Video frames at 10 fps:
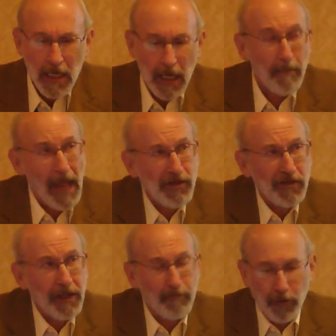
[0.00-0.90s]

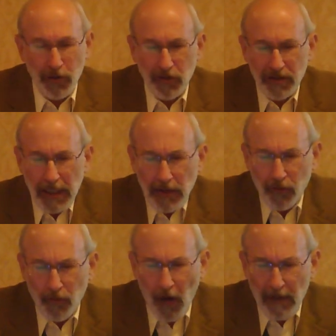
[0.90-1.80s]
Imagine that producing
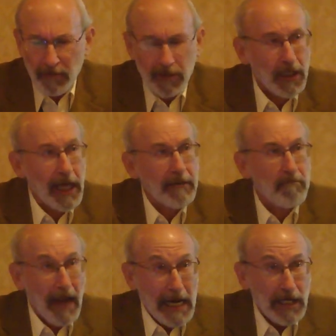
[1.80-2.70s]
crops like
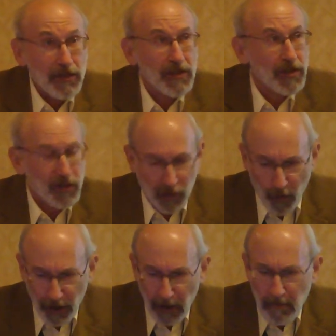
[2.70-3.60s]
maize,
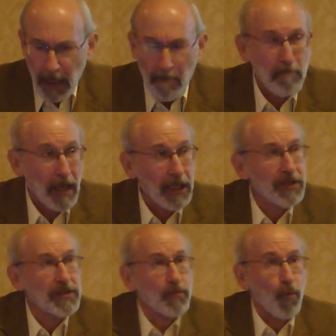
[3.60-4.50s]
sorghum,
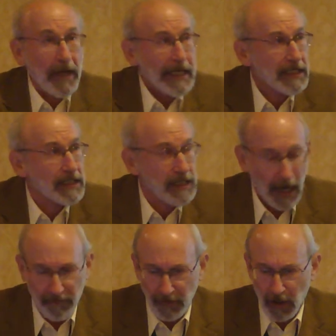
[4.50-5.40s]
millets, wheat,
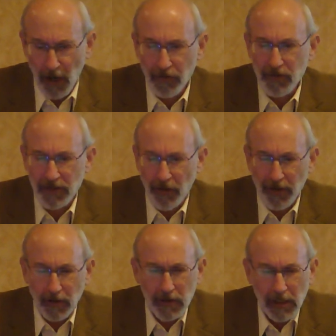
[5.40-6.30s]
teff, and other
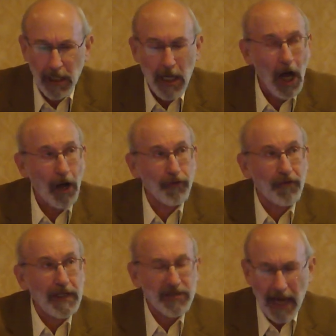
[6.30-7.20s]
cereals under
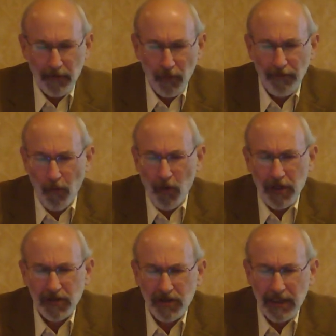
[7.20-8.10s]
these
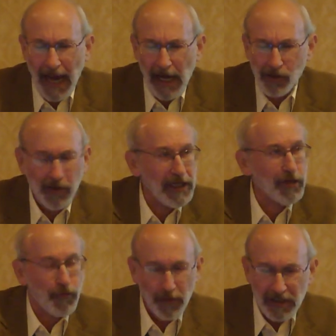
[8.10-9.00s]
agroforests actually
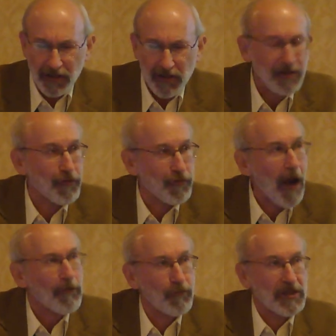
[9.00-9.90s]
increases their
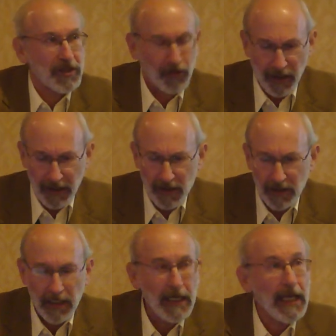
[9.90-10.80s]
drought
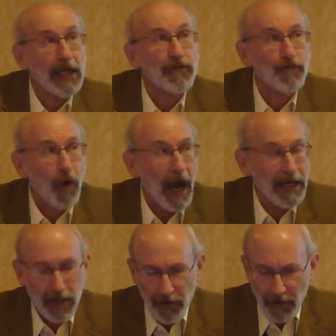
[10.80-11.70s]
resilience in
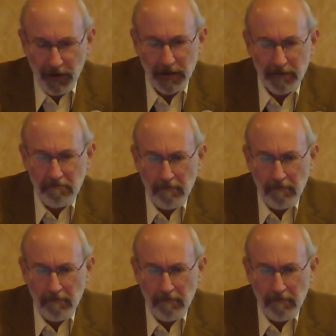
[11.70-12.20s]
dry years.